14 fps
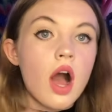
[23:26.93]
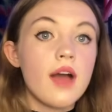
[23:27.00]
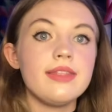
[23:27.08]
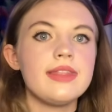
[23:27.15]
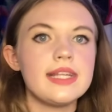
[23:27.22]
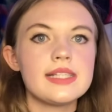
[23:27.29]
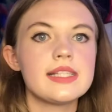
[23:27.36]

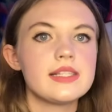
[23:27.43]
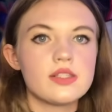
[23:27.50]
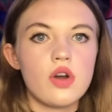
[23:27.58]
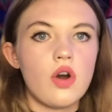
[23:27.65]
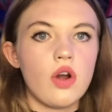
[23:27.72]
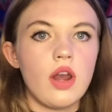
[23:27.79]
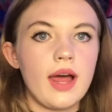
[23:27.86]
this is
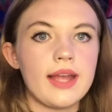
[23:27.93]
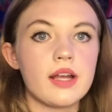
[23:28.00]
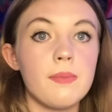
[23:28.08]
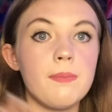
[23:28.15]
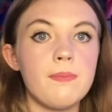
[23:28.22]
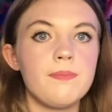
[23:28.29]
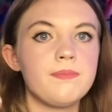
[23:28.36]
not like
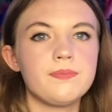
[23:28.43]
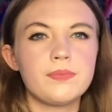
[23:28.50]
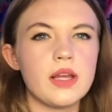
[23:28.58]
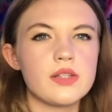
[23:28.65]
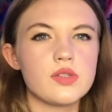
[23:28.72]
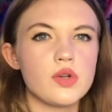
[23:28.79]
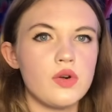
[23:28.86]

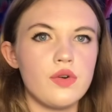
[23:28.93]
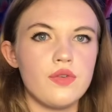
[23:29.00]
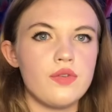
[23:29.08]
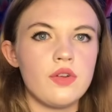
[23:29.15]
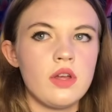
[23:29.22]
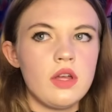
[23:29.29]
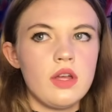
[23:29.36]
a sort
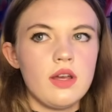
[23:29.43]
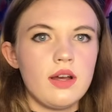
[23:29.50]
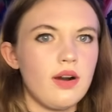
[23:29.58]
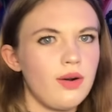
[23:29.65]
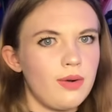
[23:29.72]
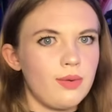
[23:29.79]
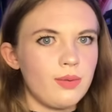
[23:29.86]
of,
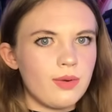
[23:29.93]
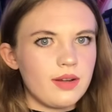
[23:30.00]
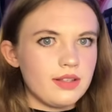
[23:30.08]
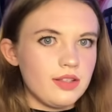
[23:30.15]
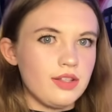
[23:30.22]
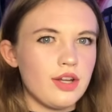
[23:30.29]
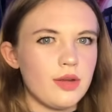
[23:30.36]
oh,
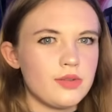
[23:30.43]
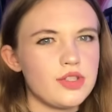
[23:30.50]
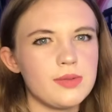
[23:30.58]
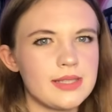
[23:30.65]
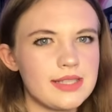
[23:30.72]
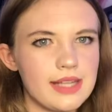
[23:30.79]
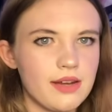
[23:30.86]
you know,
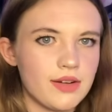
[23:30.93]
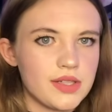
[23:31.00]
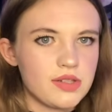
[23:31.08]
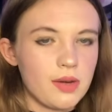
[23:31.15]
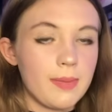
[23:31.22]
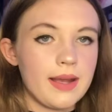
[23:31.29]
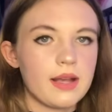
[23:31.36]
do a serious
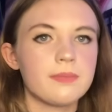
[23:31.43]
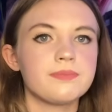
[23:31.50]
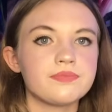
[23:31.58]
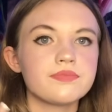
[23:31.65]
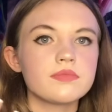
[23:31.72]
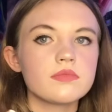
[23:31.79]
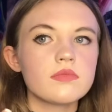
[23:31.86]
topic.
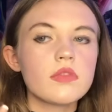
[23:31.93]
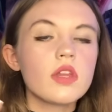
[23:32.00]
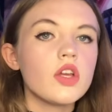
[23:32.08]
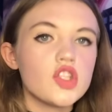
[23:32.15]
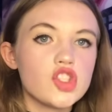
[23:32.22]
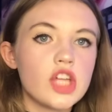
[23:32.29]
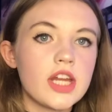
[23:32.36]

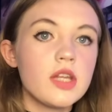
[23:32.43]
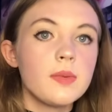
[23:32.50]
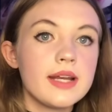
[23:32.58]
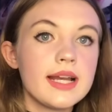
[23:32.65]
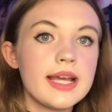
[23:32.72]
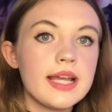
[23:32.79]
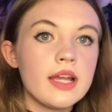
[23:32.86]

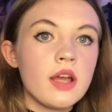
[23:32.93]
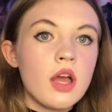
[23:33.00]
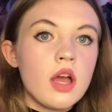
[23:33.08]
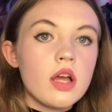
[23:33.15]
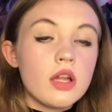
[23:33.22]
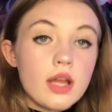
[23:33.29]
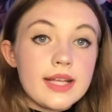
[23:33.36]
Genuinely,
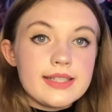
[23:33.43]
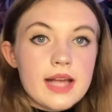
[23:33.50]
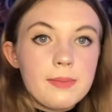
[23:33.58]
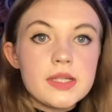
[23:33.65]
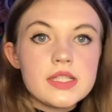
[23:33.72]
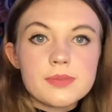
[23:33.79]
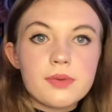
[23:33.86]

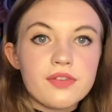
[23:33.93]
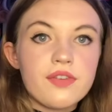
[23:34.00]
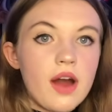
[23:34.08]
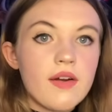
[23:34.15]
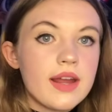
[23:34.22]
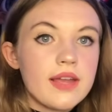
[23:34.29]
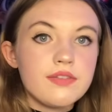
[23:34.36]
examiners
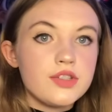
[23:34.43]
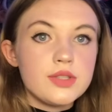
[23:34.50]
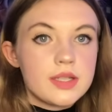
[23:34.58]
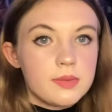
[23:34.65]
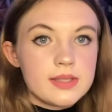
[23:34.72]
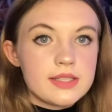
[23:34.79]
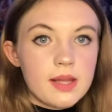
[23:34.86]
prefer it if you
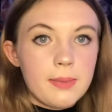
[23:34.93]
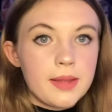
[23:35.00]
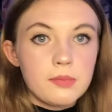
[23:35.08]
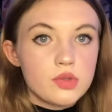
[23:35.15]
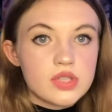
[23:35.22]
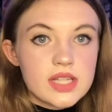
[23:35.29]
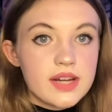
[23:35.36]
deal with something
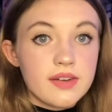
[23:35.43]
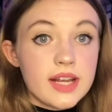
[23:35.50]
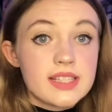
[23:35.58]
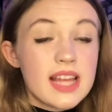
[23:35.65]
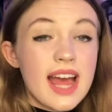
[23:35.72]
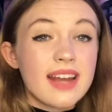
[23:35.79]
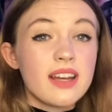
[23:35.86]
more
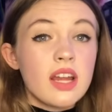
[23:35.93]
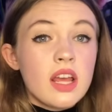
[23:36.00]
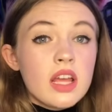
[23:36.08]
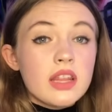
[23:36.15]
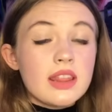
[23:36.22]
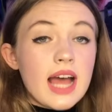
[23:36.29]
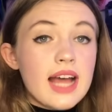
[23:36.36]
serious. And
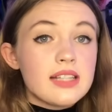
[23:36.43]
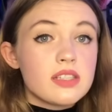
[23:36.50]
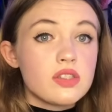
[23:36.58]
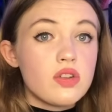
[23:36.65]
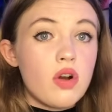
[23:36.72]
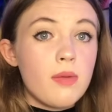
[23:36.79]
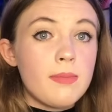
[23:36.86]
that's
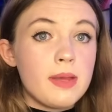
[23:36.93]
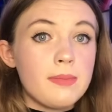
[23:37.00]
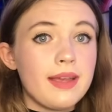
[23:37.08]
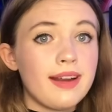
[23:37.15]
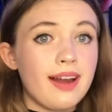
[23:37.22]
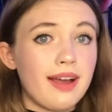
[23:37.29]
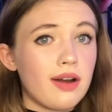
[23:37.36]
not me
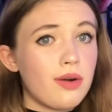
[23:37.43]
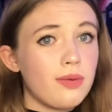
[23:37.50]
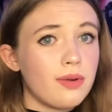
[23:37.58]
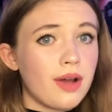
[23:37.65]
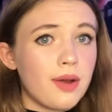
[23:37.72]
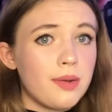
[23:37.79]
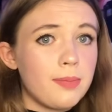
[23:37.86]
being like, oh,
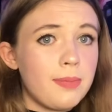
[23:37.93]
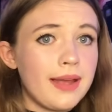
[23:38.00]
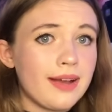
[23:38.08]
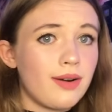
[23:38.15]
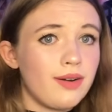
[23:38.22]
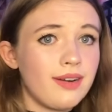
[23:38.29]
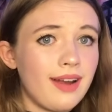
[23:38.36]
go
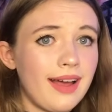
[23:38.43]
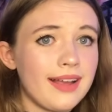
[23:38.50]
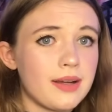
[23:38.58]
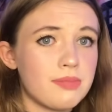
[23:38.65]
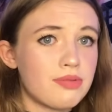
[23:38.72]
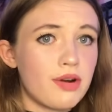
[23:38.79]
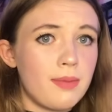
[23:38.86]
pick on like
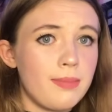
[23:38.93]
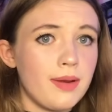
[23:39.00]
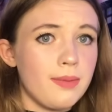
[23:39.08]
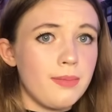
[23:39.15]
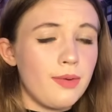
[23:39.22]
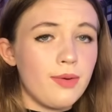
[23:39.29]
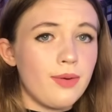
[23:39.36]
a
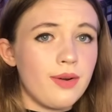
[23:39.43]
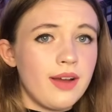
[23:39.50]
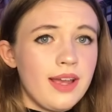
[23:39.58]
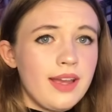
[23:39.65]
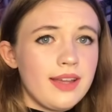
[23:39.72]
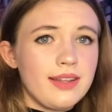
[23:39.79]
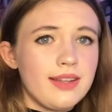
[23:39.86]
problem or,
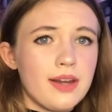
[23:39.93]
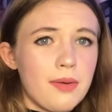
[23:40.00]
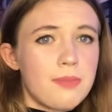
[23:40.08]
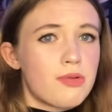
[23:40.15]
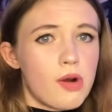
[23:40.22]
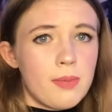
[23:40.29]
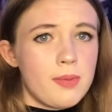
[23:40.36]
you know, a
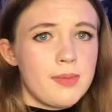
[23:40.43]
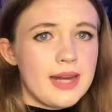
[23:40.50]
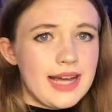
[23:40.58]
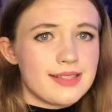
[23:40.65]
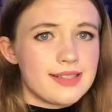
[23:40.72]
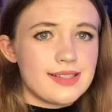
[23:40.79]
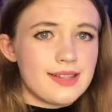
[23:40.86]
problem in
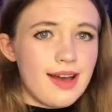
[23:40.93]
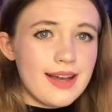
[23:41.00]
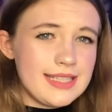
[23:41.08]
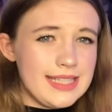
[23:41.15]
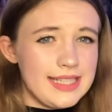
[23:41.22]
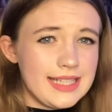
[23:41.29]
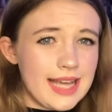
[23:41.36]
our
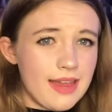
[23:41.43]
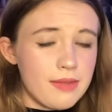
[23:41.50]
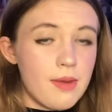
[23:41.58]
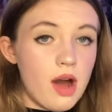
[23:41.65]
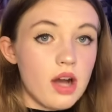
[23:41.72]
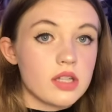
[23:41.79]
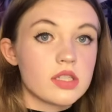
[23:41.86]
society to get the
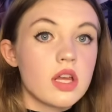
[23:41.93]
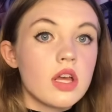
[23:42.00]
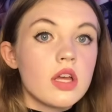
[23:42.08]
marks.